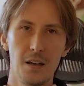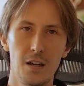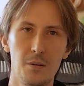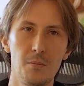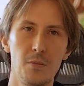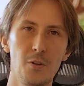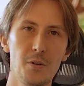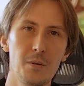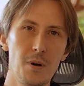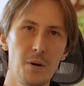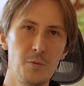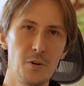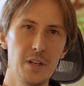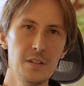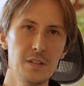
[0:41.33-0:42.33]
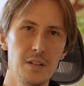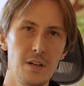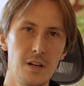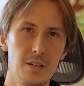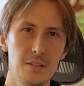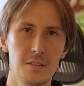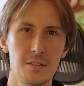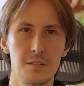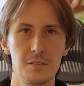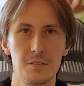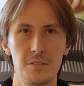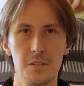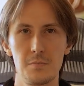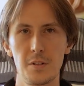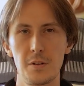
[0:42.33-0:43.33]
I'm Loïc Bramoullé, art and
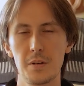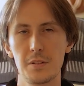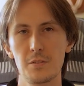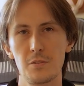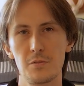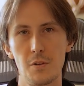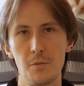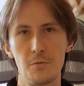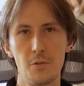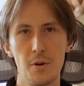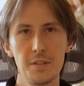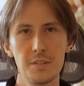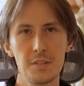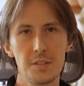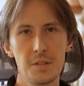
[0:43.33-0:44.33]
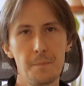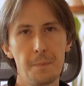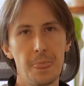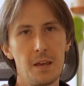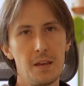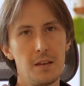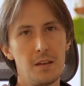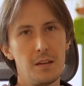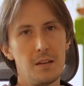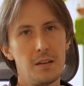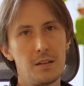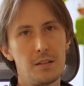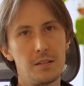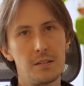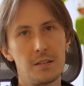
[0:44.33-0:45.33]
film director from France.
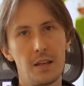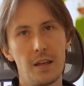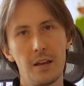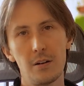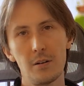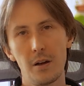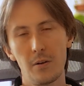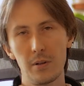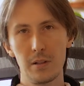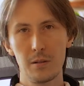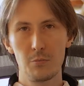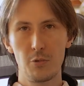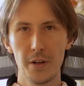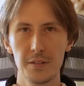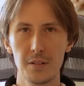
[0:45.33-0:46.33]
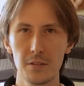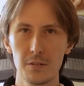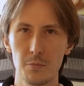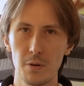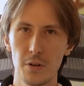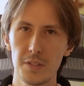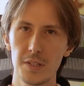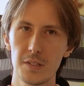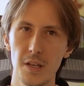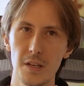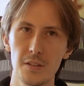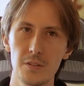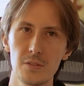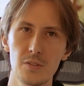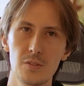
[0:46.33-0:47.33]
And here I will break down the process I
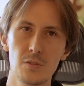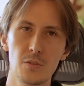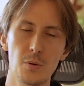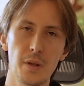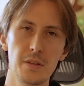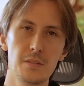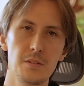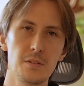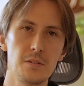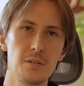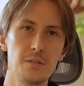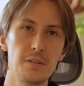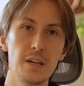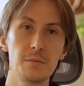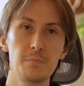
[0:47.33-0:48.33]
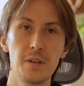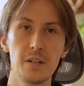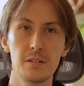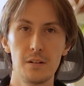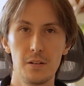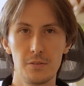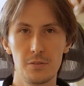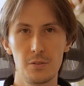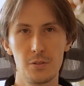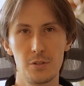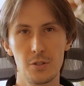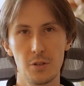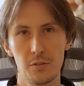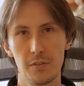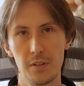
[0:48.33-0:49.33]
used to create the Nightmare Hunter
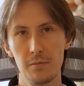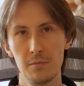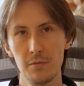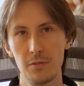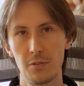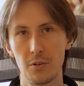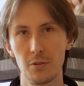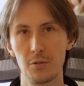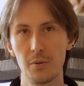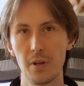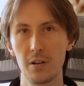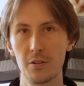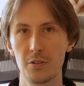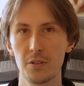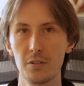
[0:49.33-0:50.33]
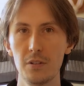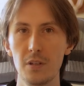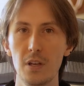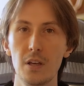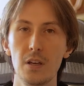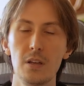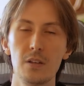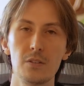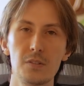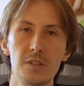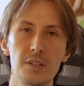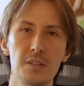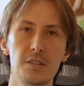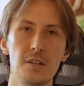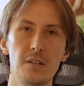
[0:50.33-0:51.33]
short film for Reallusion
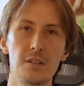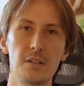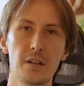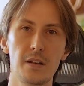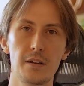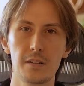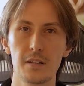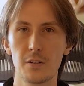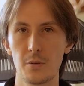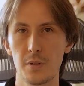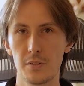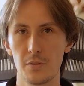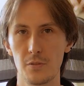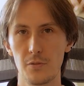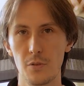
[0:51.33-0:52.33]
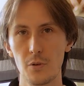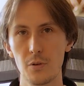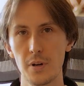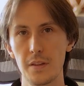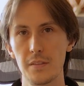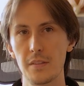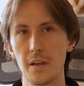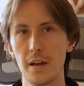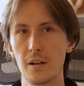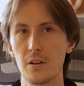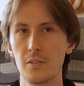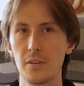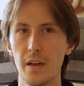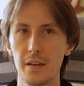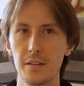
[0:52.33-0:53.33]
using their Character Creator 4 and
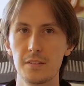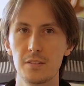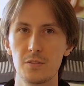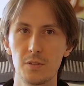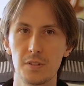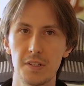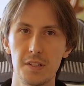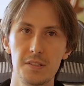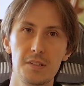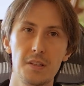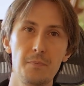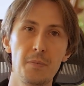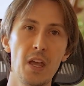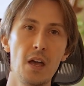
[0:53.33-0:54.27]
iClone 8 toolsets,